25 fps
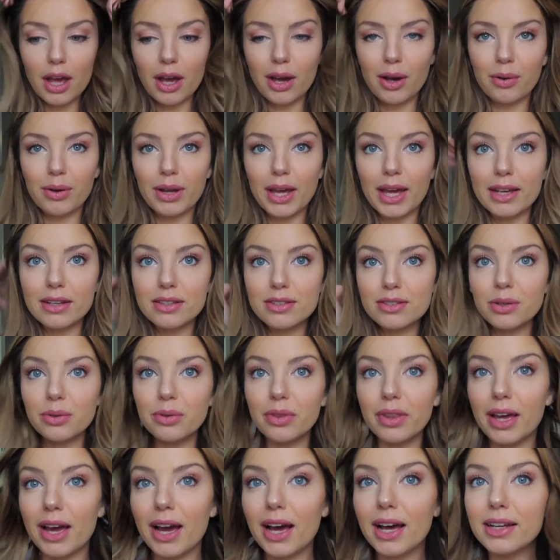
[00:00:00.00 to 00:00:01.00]
Okay, so
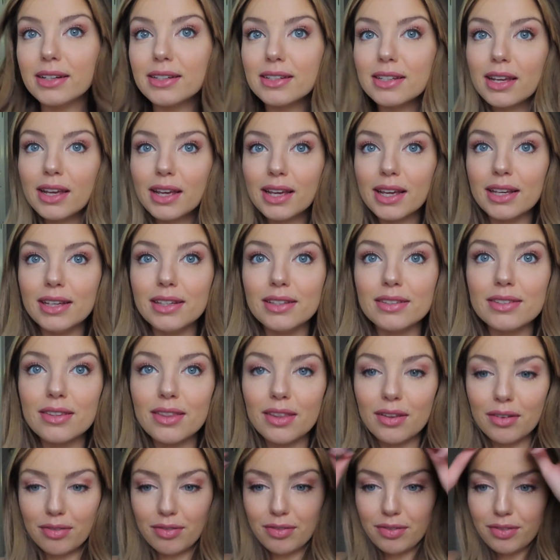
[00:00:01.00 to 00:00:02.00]
that is
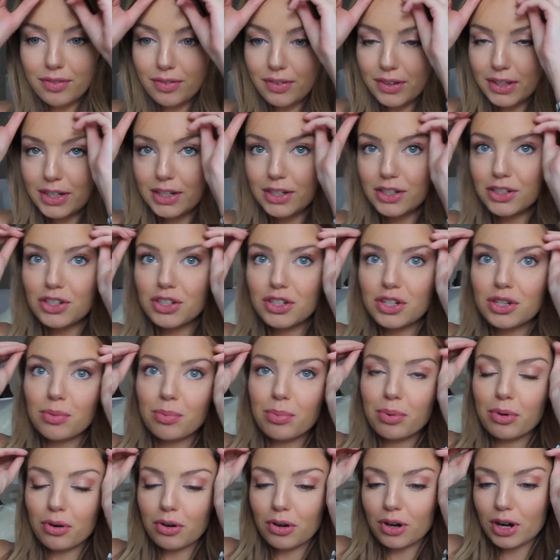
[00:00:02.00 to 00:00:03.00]
the finished
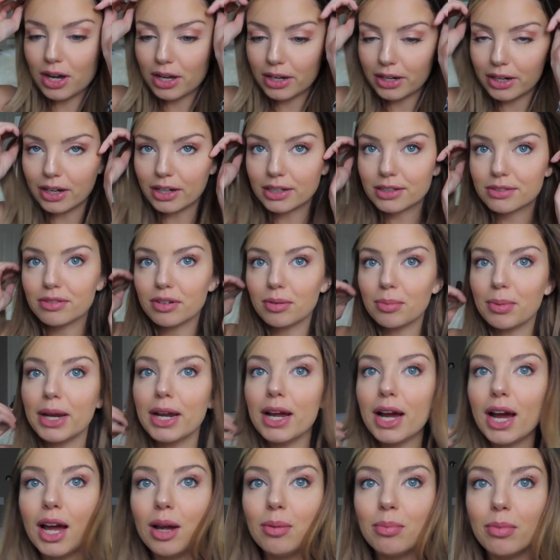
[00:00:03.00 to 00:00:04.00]
product for
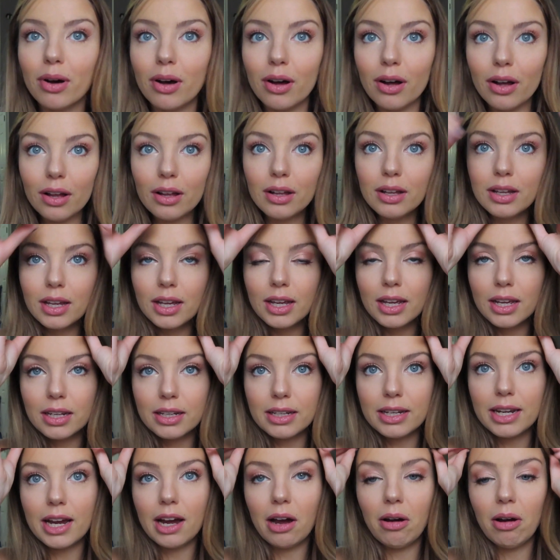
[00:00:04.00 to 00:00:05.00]
my eyeball.
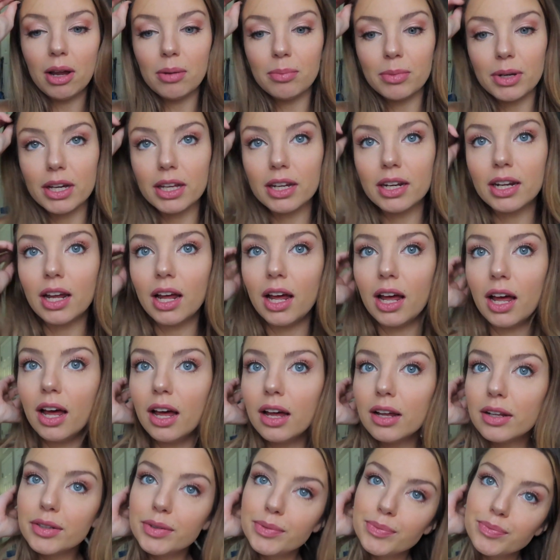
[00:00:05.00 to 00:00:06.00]
Now I'm
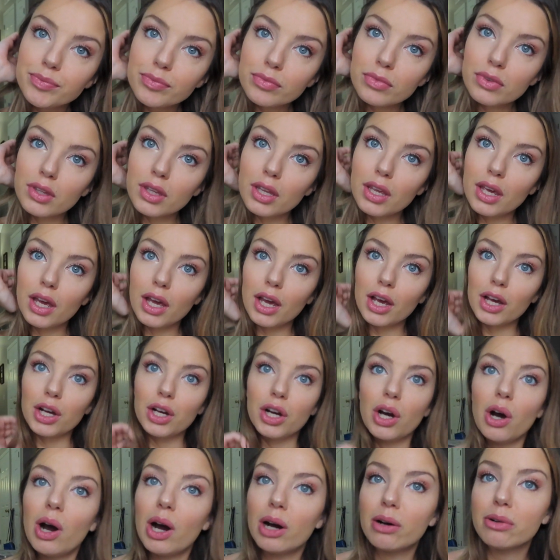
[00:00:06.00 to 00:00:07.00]
gonna
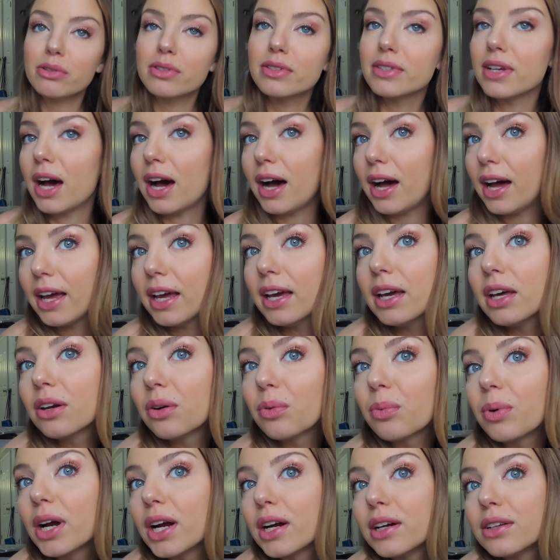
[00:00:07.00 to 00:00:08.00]
go outside
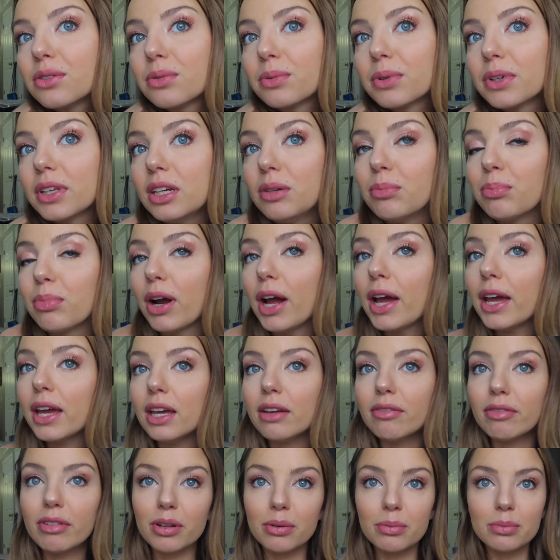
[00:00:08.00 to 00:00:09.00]
where it's really bright,
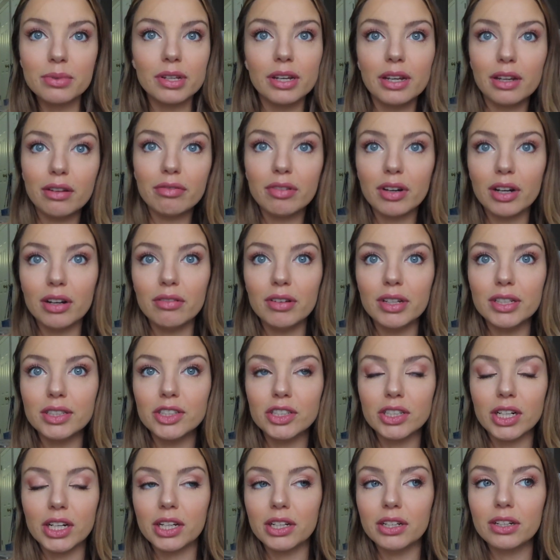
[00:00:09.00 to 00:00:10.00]
even though I'm sitting in front of a
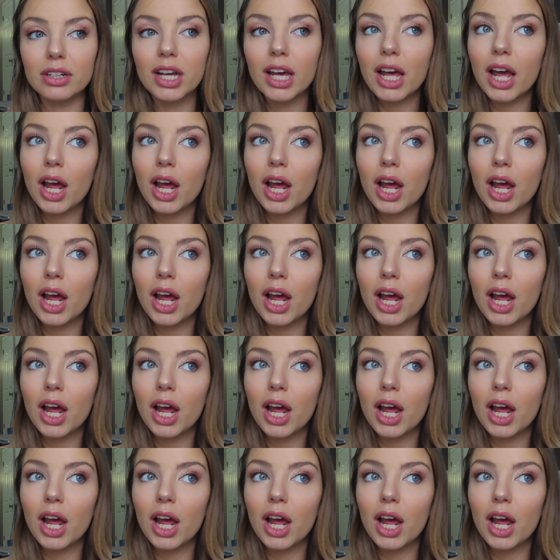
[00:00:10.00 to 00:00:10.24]
giant